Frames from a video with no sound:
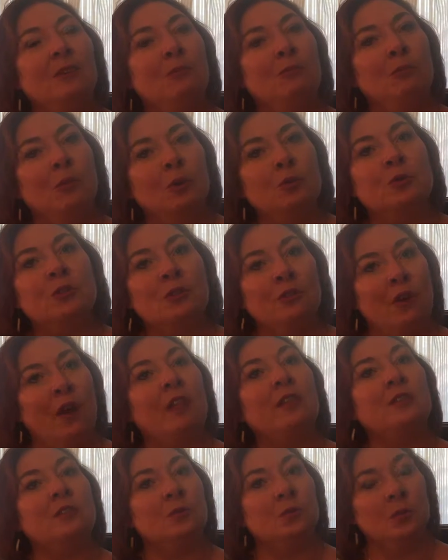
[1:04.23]
most of
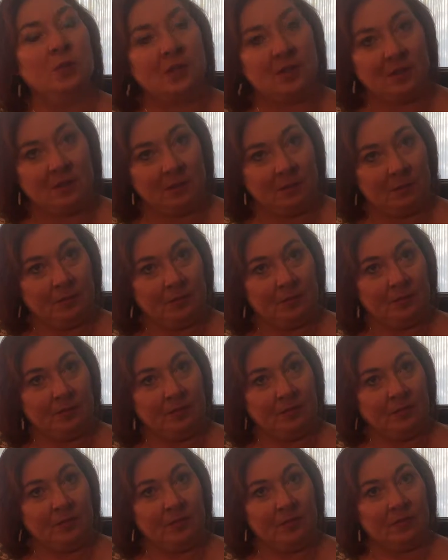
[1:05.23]
all, it's wisdom.
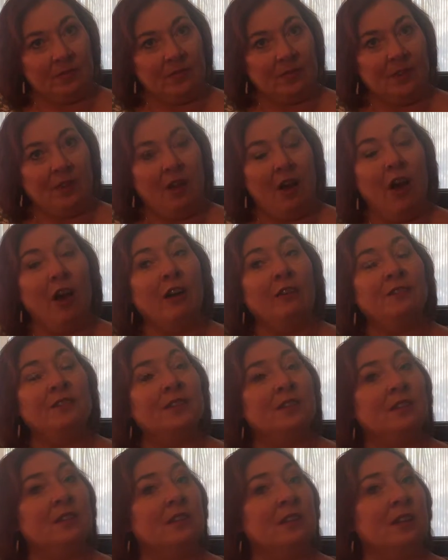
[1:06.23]

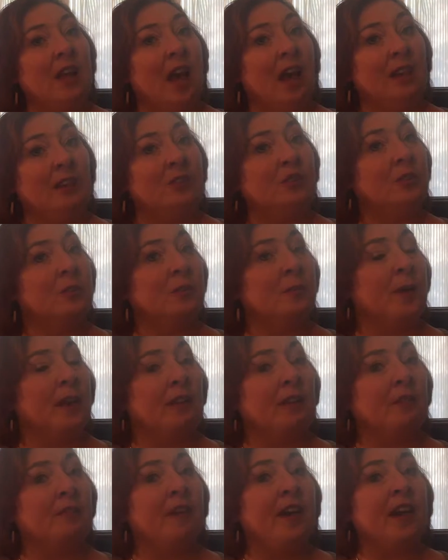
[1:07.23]
Often, knowledge, as a
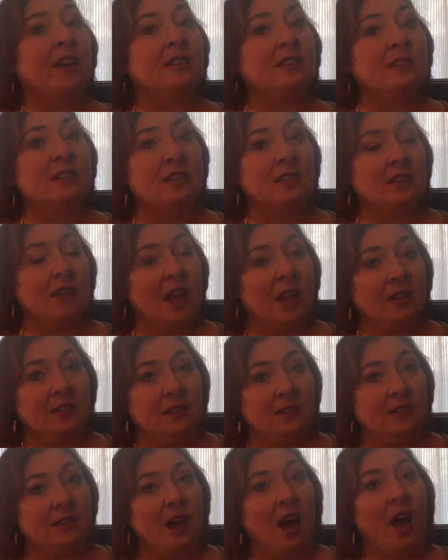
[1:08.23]
matter of fact, is assigned
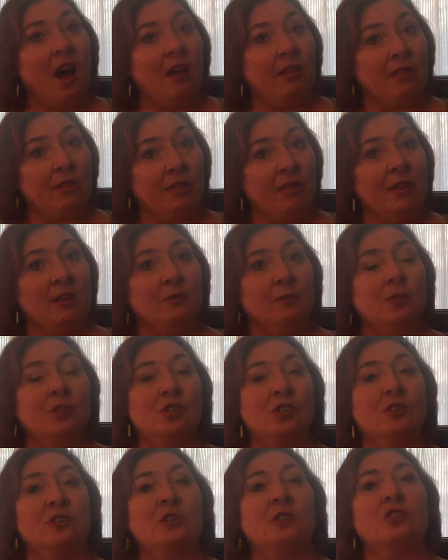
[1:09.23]
to Doth,
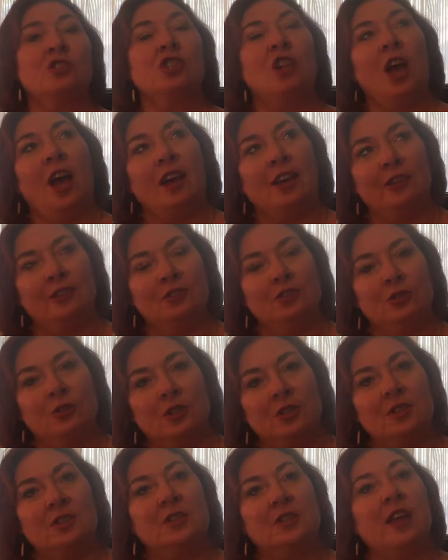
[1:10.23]
which is the child, you
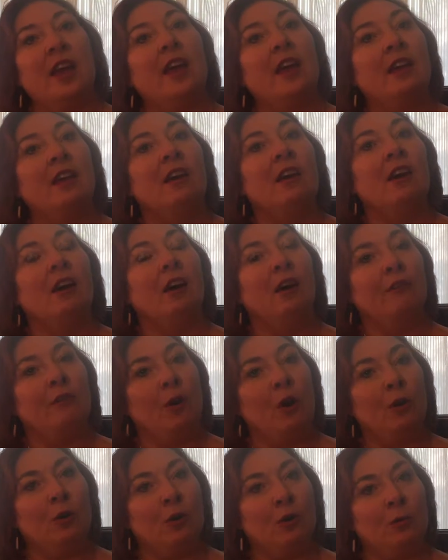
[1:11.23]
could say, of
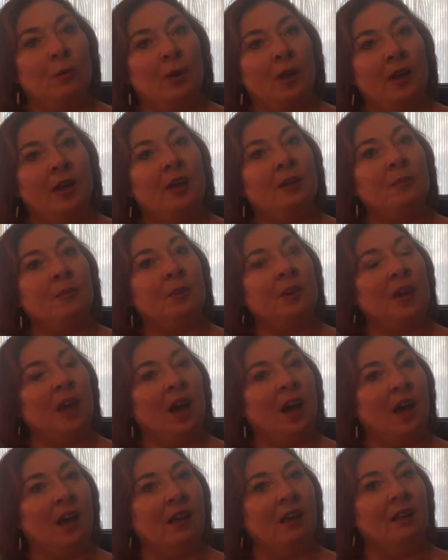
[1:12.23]
Hokmah and
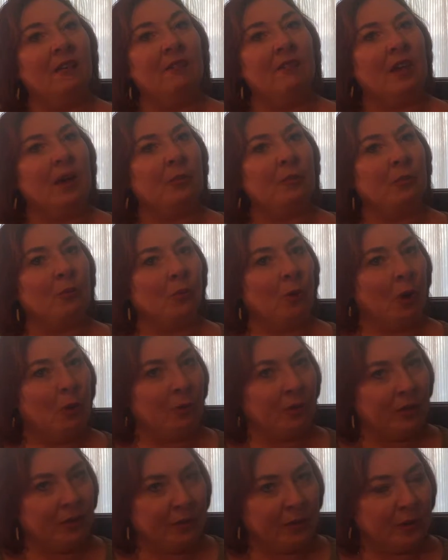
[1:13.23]
Binah that
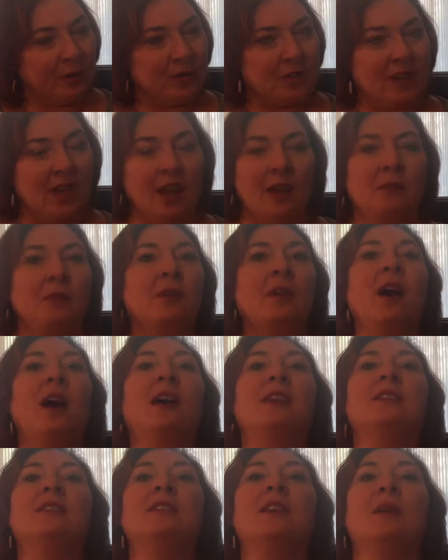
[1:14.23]
broke the first time
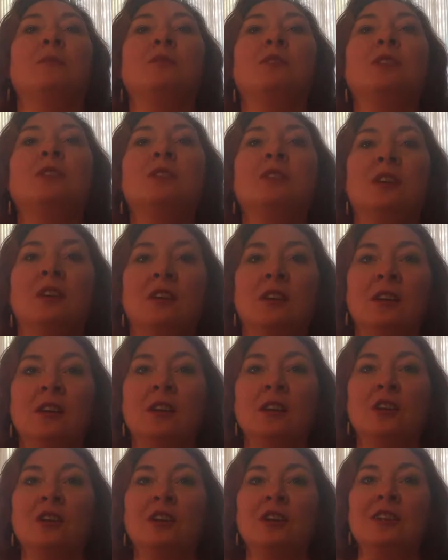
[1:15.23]
God attempted to
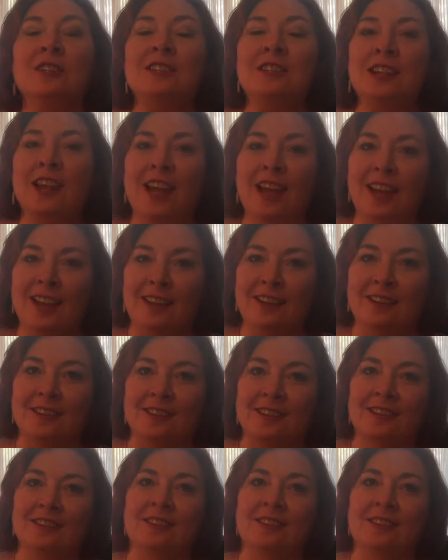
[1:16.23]
contain